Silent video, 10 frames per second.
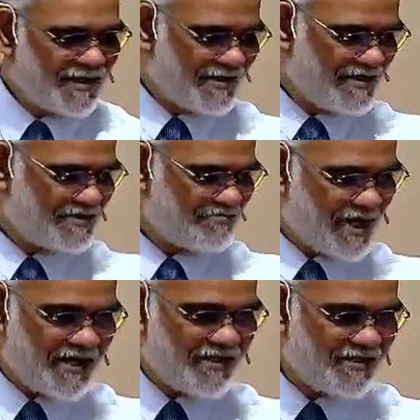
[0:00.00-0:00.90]
And this
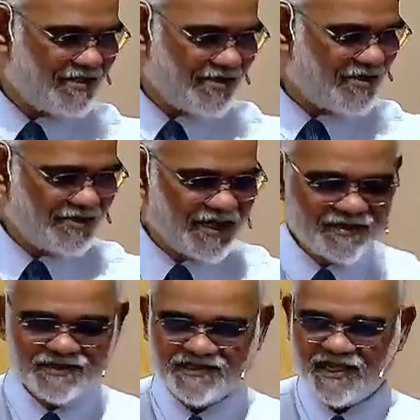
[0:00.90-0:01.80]
man on the
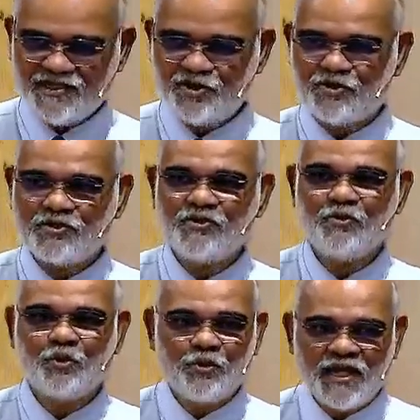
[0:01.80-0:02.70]
other side
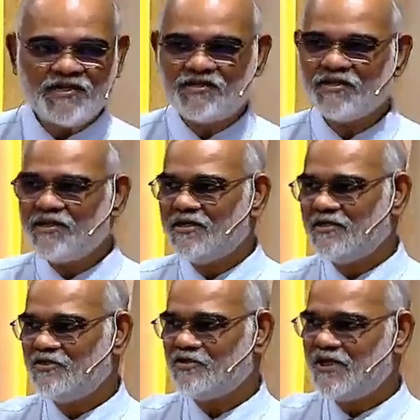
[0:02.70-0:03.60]
couldn't wait
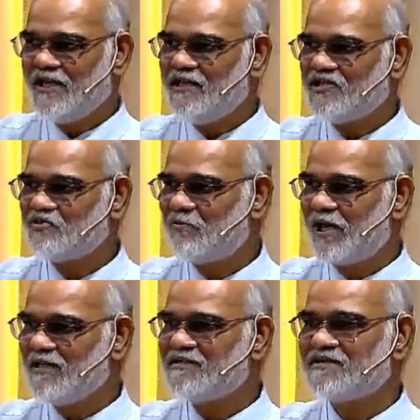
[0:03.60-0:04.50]
to take his
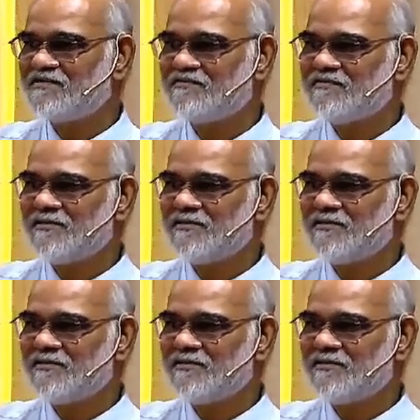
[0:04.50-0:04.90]
place.